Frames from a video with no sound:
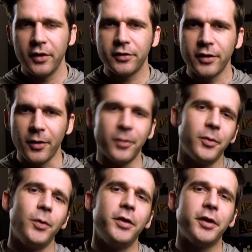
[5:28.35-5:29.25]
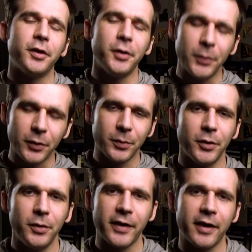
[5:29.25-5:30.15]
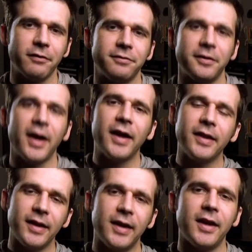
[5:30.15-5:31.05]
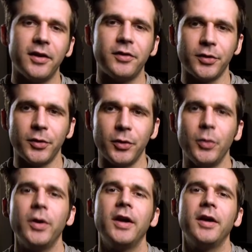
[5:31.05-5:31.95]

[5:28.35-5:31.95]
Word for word: So with the glue removed, I could finally get to